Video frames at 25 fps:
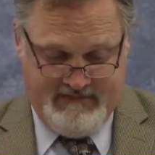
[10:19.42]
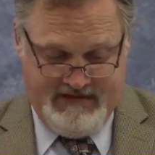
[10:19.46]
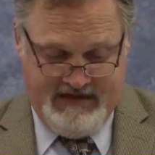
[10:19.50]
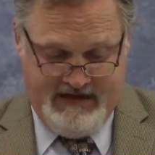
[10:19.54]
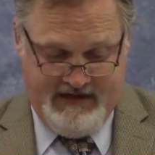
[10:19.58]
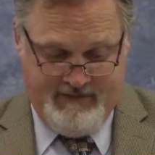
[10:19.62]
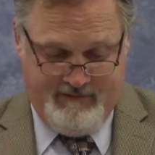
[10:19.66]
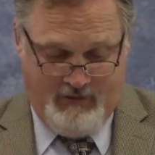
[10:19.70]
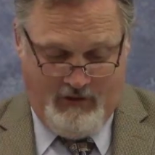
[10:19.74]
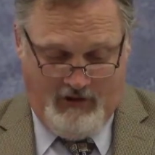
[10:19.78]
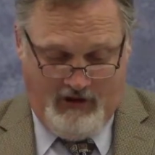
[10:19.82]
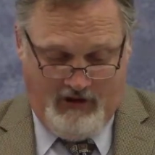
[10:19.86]

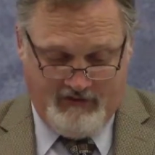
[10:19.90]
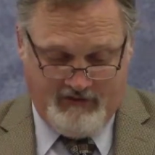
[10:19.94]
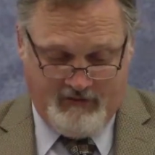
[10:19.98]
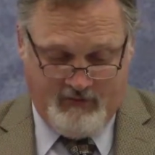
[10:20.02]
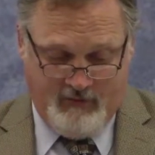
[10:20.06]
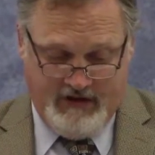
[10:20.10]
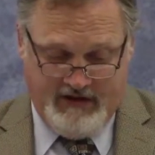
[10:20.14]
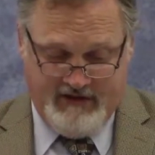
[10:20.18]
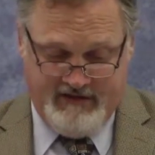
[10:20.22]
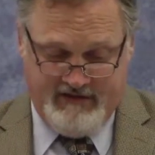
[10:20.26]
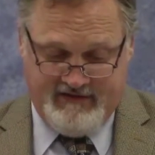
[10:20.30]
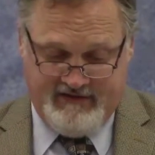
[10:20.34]
In Paul's
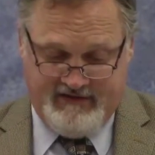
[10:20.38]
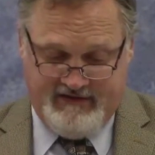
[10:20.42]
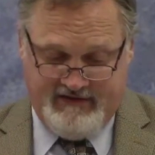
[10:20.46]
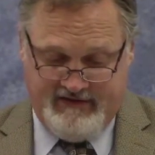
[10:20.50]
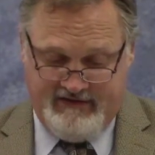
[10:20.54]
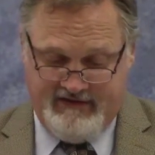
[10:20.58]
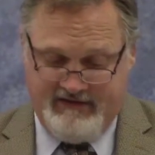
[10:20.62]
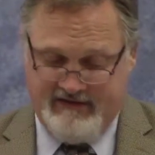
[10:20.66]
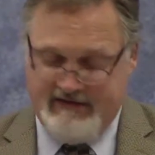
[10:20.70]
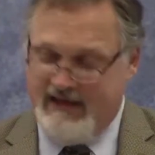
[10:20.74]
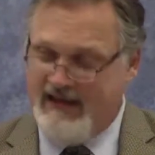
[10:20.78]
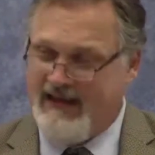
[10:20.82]
writings, he
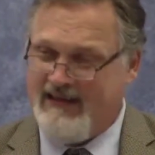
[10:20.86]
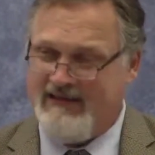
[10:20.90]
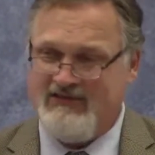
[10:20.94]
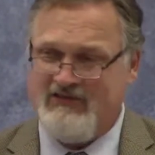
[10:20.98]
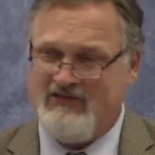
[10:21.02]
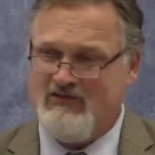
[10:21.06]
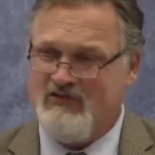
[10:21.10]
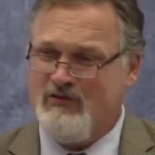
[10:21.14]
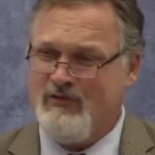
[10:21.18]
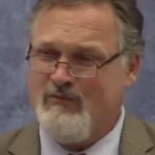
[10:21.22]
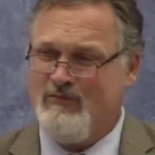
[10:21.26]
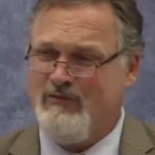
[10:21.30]
did not
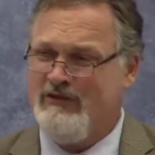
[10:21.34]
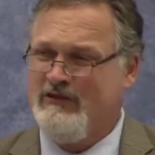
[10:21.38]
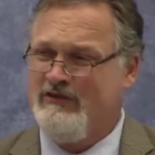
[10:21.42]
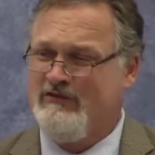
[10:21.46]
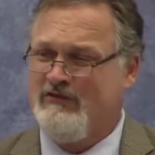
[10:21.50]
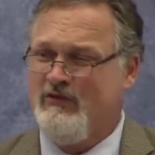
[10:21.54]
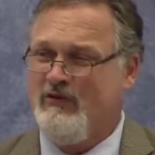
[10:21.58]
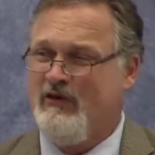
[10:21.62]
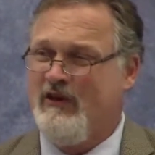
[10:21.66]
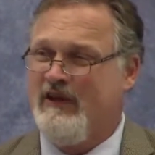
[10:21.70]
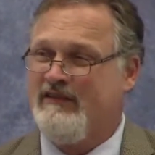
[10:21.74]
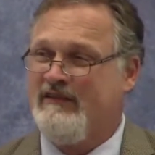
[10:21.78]
normally
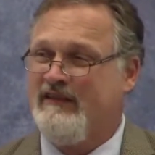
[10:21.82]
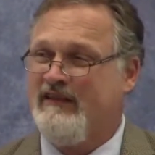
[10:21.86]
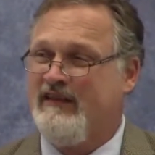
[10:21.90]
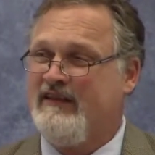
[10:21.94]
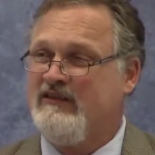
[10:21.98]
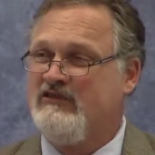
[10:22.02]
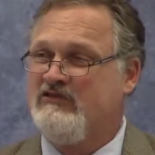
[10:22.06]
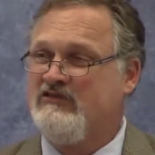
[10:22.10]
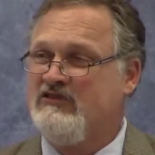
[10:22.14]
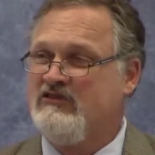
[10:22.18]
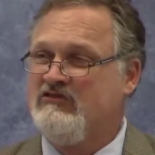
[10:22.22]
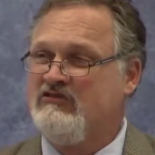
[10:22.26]
draw
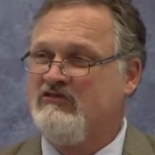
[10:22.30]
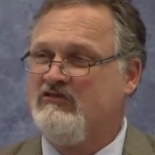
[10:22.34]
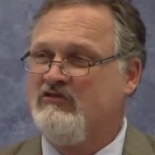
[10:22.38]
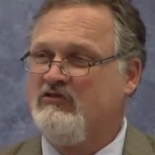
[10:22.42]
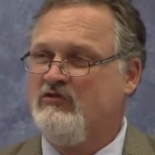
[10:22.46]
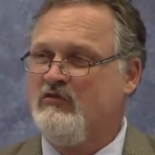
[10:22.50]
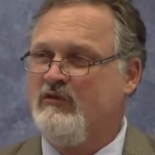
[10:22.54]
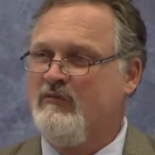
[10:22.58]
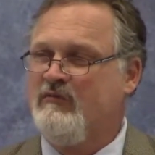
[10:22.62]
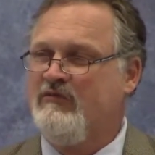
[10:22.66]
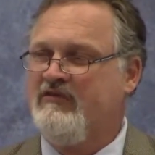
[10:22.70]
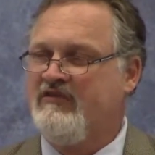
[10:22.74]
attention
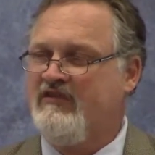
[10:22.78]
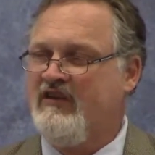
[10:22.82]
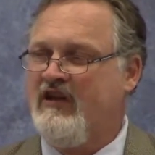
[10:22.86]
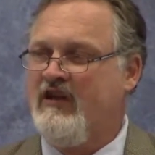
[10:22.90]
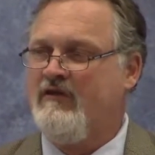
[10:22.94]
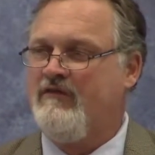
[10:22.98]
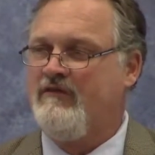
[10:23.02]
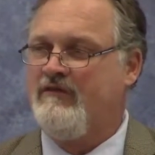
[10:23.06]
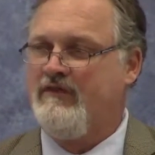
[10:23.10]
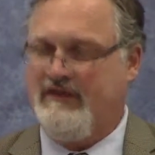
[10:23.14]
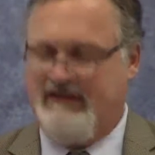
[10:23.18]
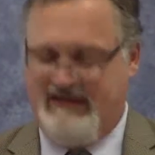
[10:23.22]
to
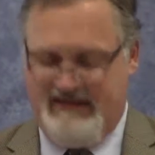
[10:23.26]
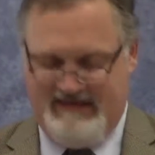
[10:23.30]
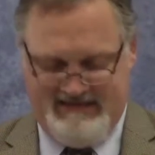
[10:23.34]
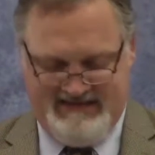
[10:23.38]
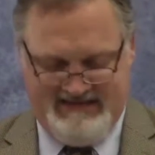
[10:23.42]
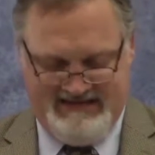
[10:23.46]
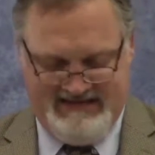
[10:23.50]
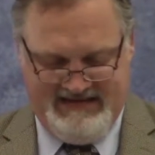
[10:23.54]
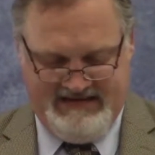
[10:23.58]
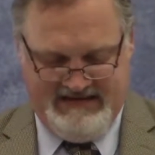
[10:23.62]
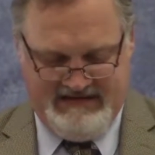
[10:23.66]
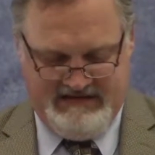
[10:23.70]
himself and his
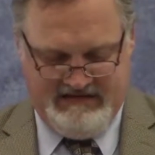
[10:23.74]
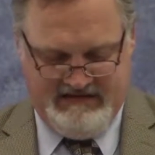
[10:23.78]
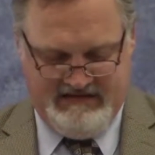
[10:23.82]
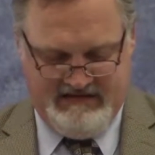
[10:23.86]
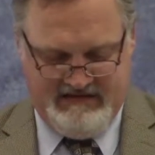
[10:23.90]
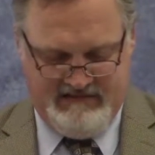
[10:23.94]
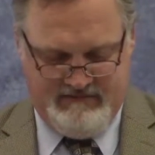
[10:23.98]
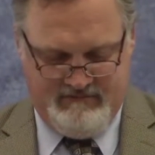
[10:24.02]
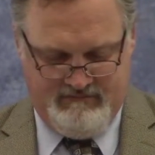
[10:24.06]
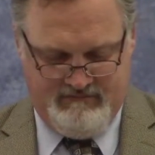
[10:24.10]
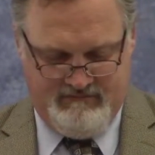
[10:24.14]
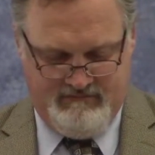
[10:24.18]

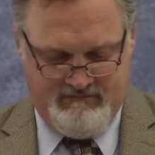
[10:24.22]
deeds.